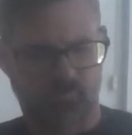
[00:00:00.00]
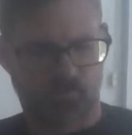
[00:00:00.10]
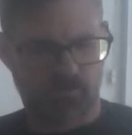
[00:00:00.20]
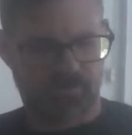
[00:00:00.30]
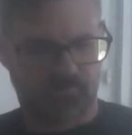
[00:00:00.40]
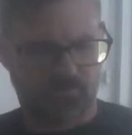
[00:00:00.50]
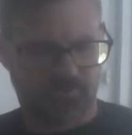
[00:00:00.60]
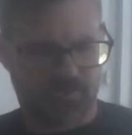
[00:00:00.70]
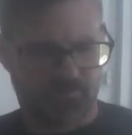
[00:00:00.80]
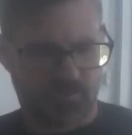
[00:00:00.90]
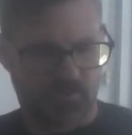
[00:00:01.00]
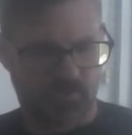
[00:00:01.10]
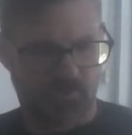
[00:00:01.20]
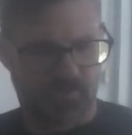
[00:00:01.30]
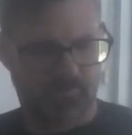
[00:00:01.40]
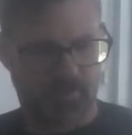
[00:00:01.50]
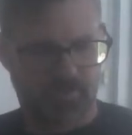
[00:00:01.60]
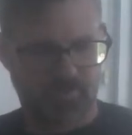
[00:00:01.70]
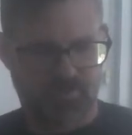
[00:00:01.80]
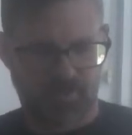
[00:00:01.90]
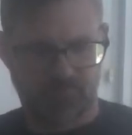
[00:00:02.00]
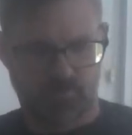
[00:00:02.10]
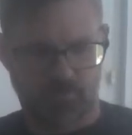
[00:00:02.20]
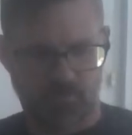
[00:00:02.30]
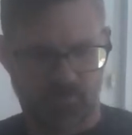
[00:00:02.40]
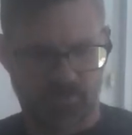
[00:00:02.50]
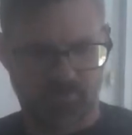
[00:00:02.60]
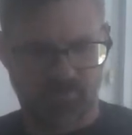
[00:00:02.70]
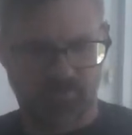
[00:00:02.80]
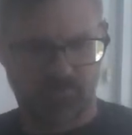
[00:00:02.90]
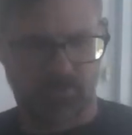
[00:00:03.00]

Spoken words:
more levels of a hologram line setting, a hologram stream